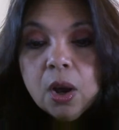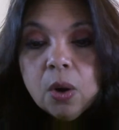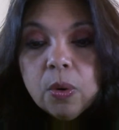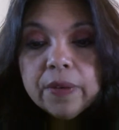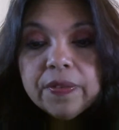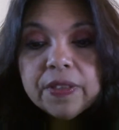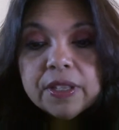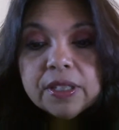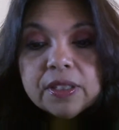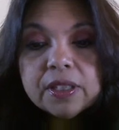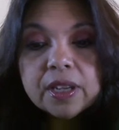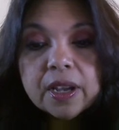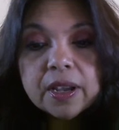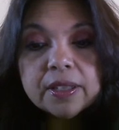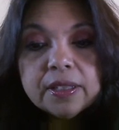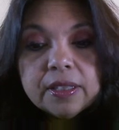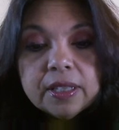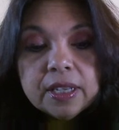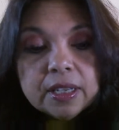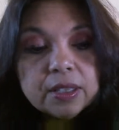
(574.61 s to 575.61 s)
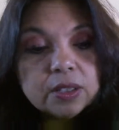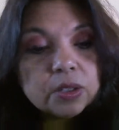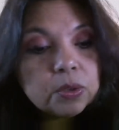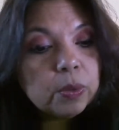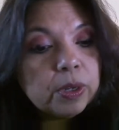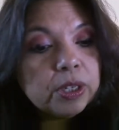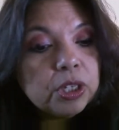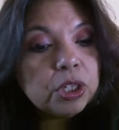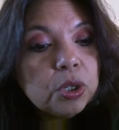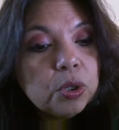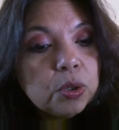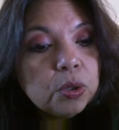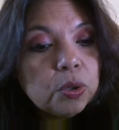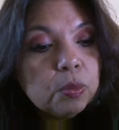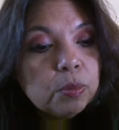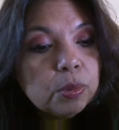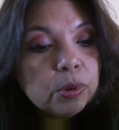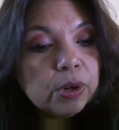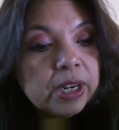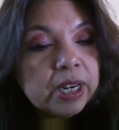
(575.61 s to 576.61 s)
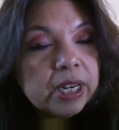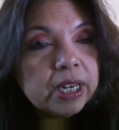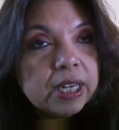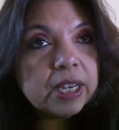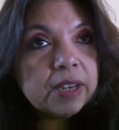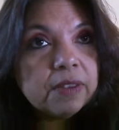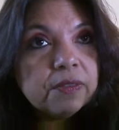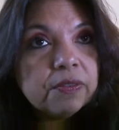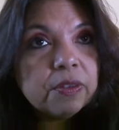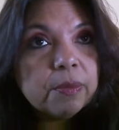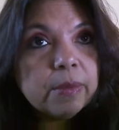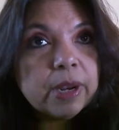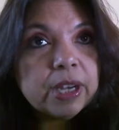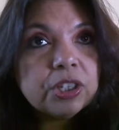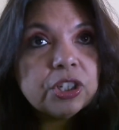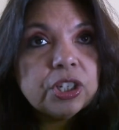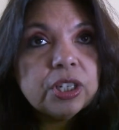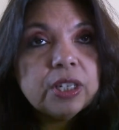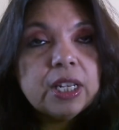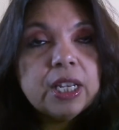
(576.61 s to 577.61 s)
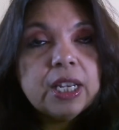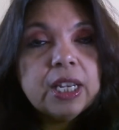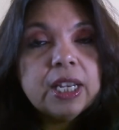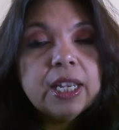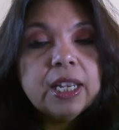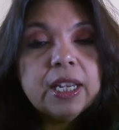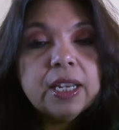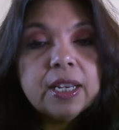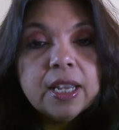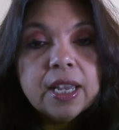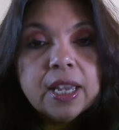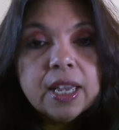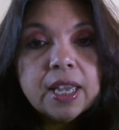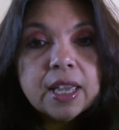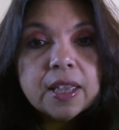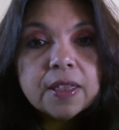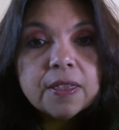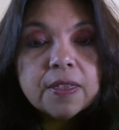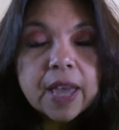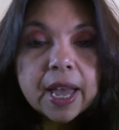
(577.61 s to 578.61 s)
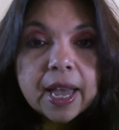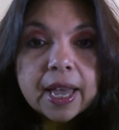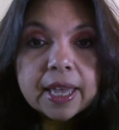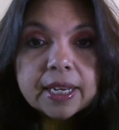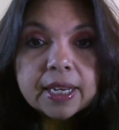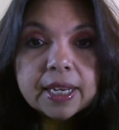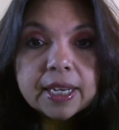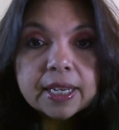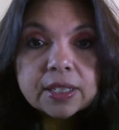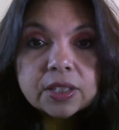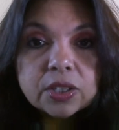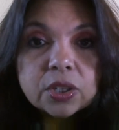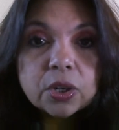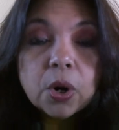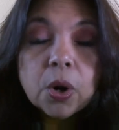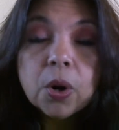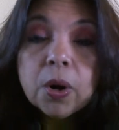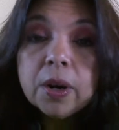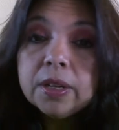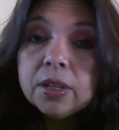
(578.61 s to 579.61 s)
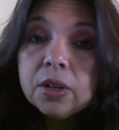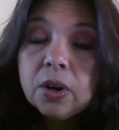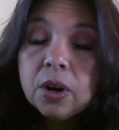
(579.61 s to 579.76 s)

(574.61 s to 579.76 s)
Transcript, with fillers: What this does is when you bring information in that is current.